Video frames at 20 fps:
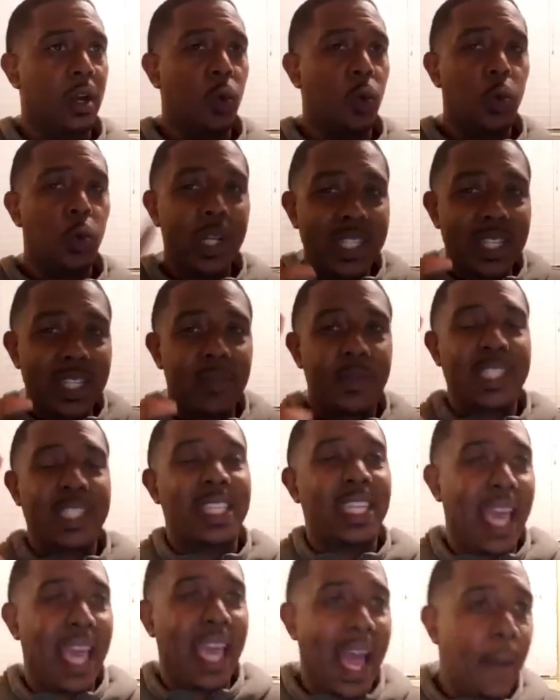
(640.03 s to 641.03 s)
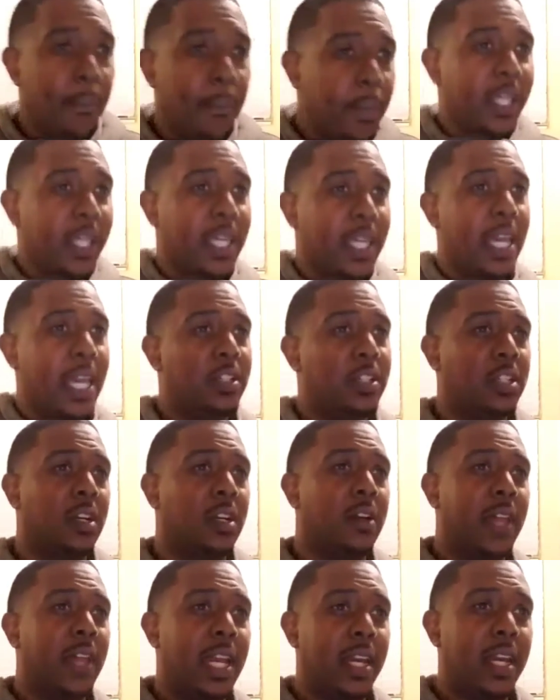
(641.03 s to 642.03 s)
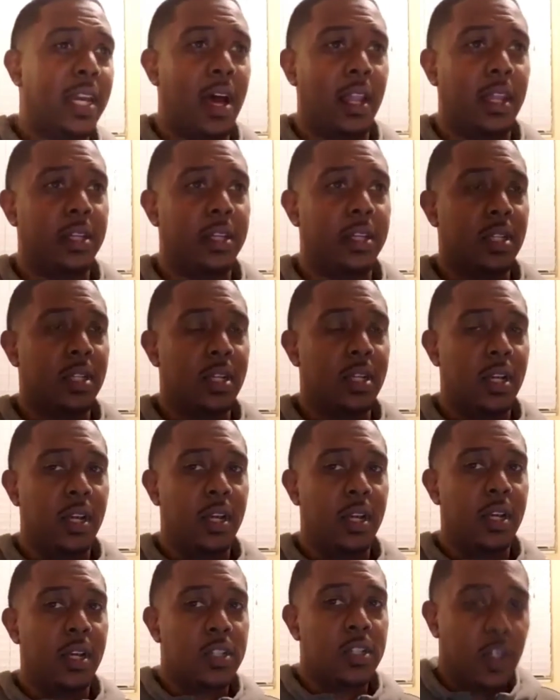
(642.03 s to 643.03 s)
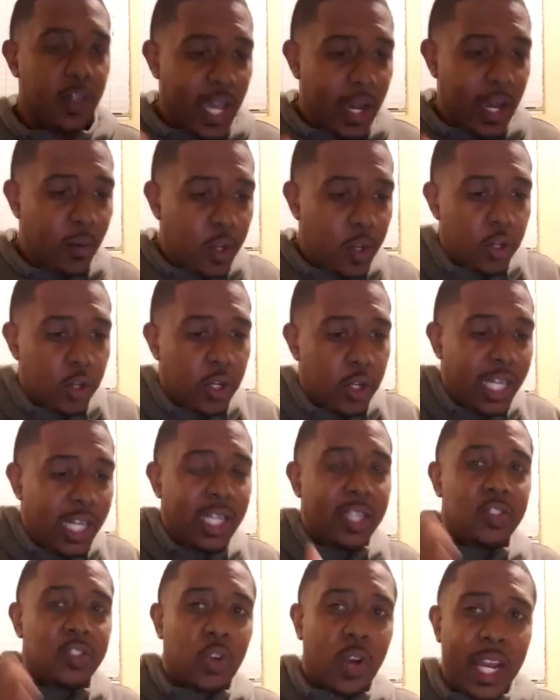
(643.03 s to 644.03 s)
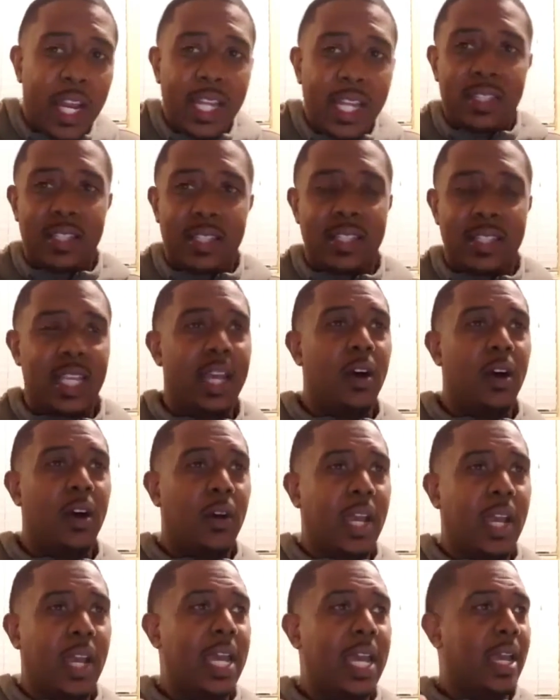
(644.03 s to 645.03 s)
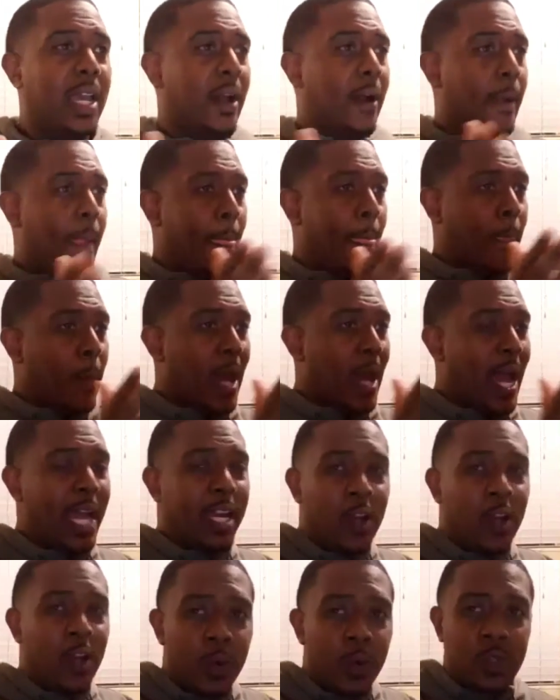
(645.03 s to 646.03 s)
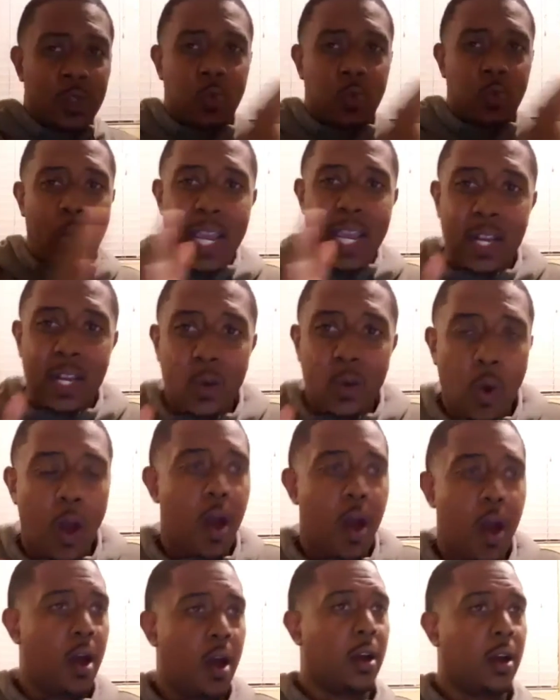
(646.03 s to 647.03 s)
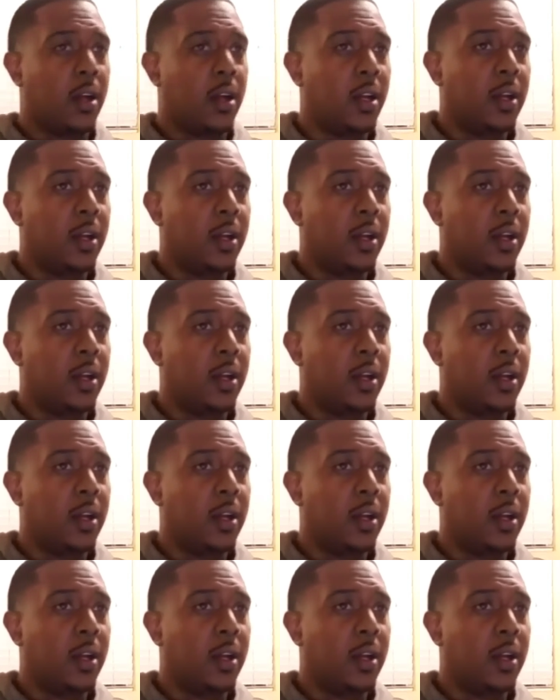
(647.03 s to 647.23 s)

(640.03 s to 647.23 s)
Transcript: wisdom is the application of that knowledge so that you're getting trained to say, okay, I know what's right and wrong.